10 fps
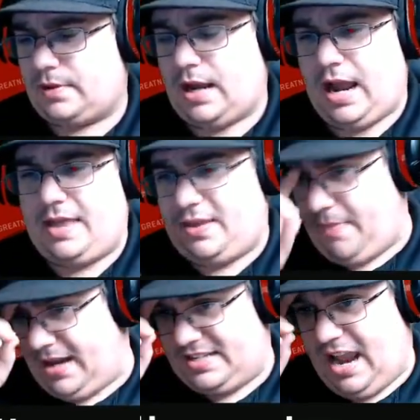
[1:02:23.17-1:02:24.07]
I think
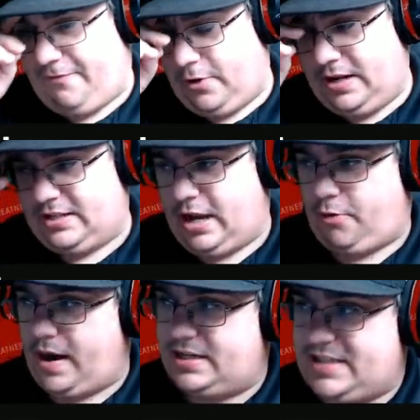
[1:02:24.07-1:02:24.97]
Matt Stafford is a
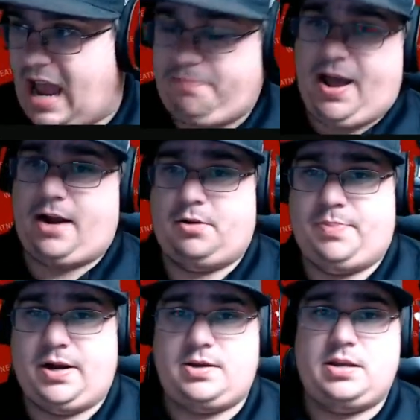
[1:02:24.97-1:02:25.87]
great stat patter,
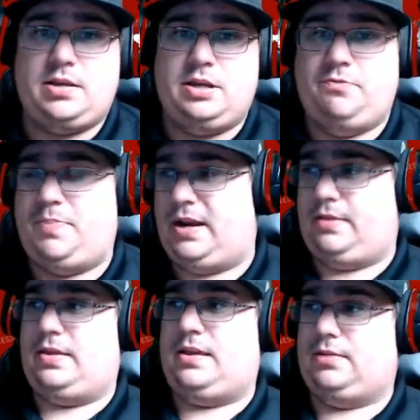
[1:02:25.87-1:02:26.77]
but you've been
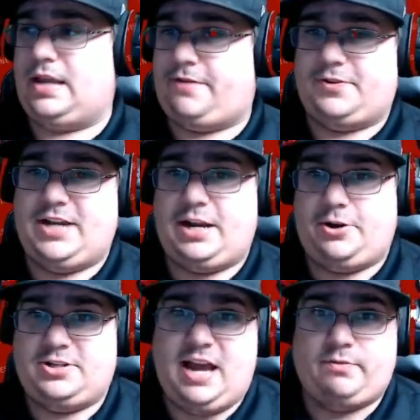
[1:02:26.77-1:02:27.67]
in the league for 10
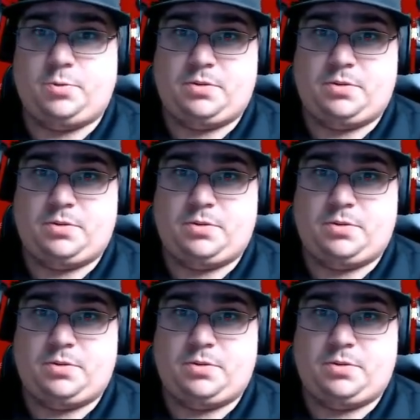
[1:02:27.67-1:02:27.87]
years and haven't won a